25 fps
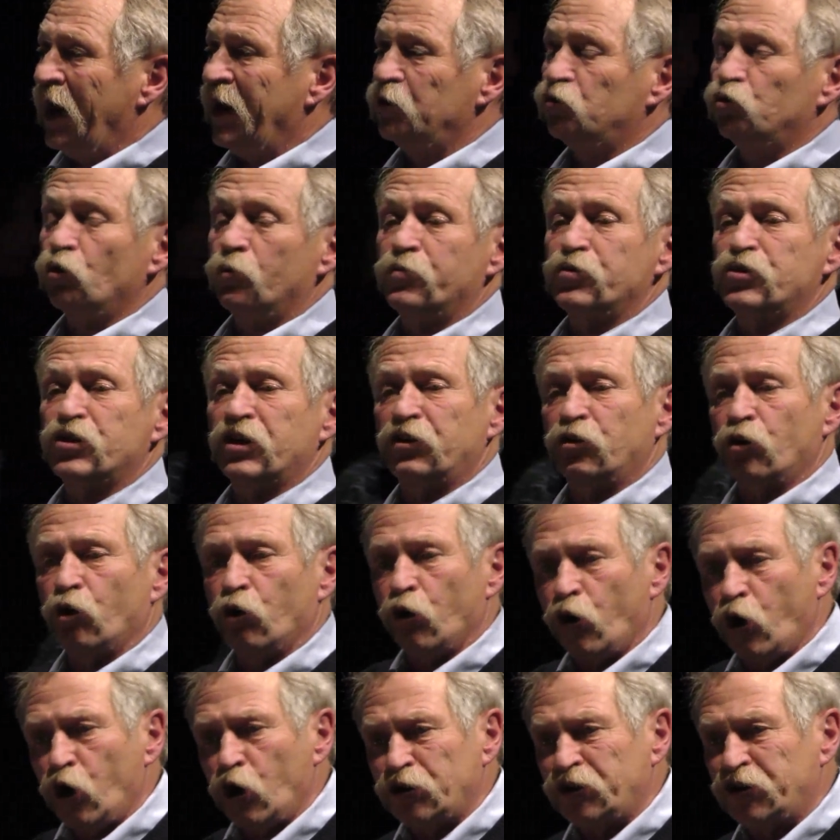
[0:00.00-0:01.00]
The
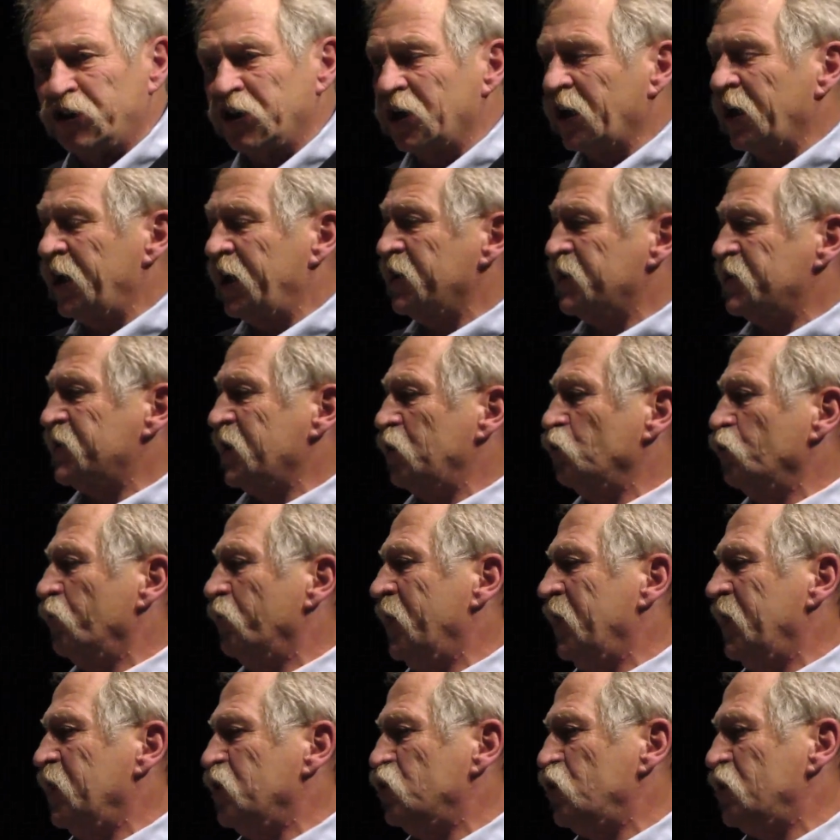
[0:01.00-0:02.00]
Colombian
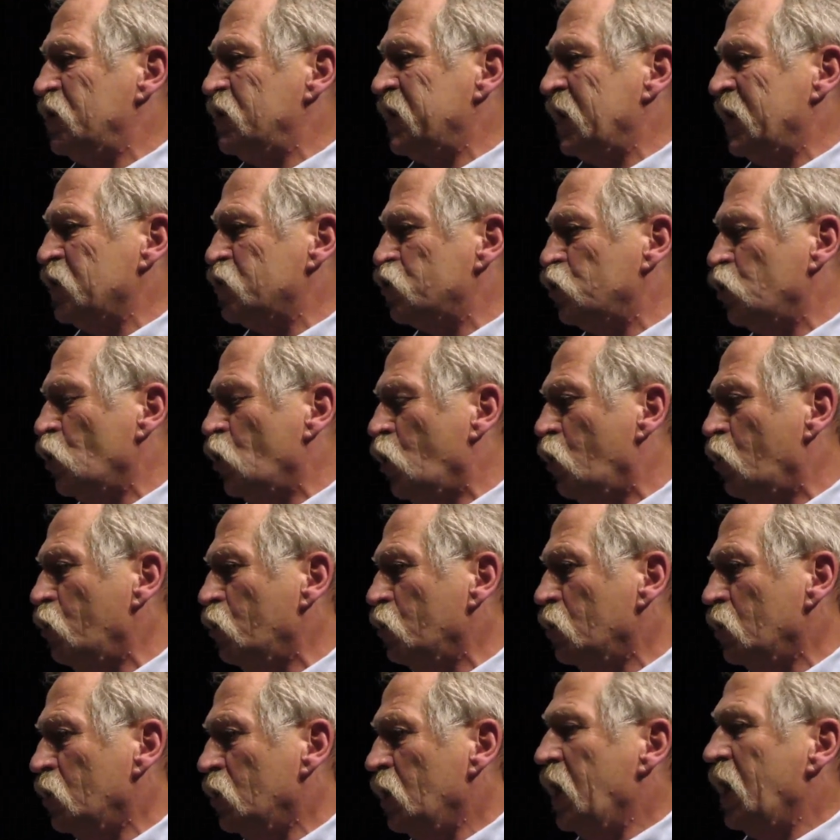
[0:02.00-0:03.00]
government
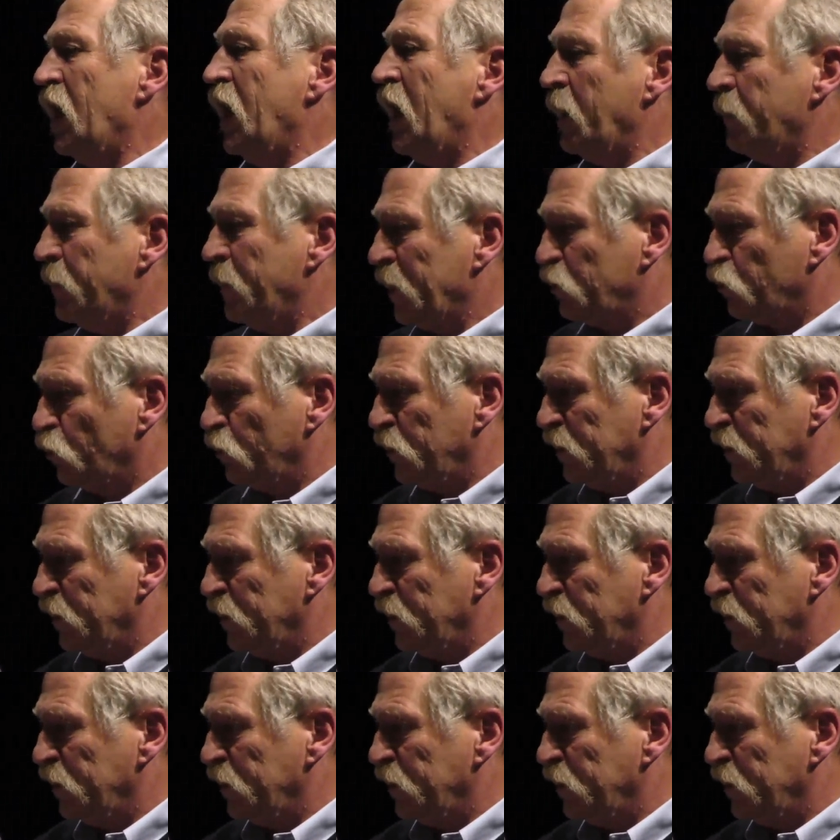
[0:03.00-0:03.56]
had to